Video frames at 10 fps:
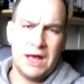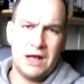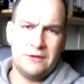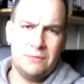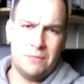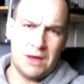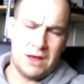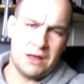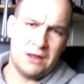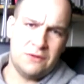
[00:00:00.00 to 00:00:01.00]
Adam
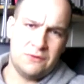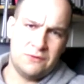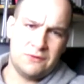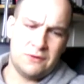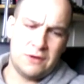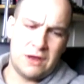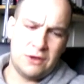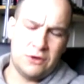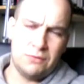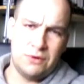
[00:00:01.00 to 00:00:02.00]
and
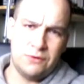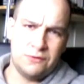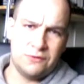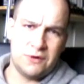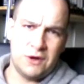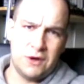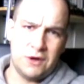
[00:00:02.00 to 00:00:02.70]
Ewan's